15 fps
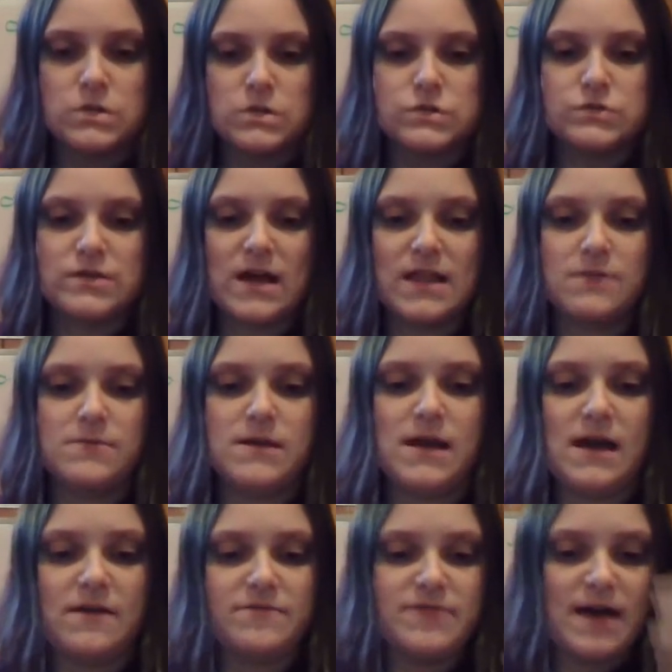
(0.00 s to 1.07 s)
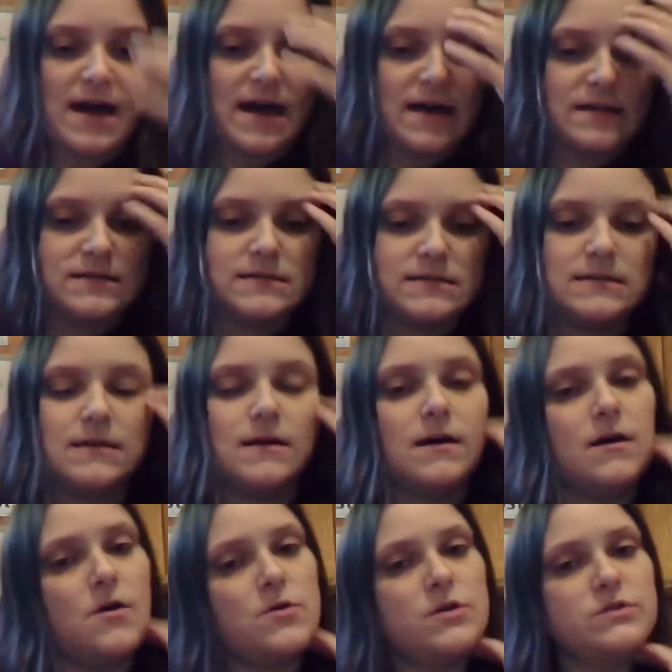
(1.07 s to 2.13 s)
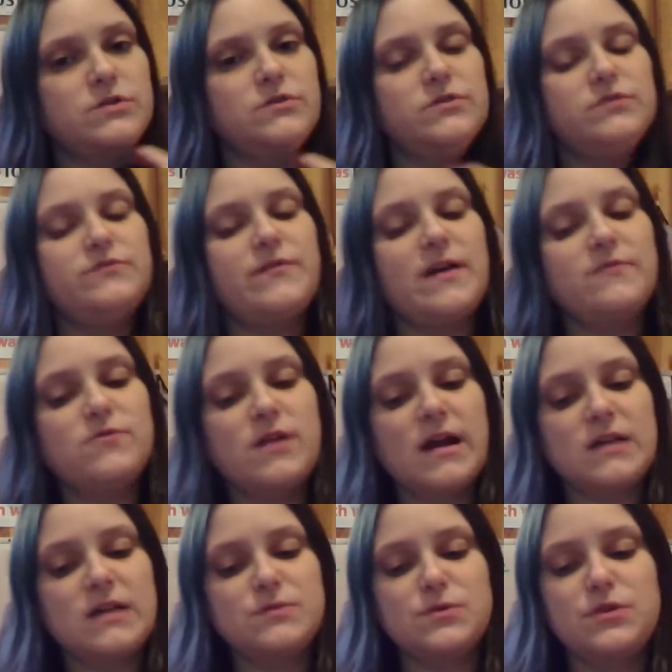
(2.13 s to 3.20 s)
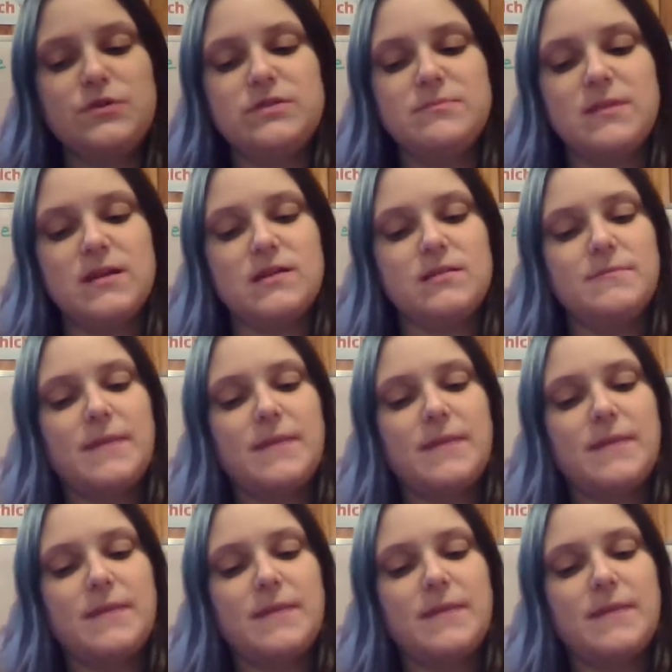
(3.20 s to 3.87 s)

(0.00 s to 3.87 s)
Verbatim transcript: So now that we have that, hold on to those five crayons. We're going to use them again on the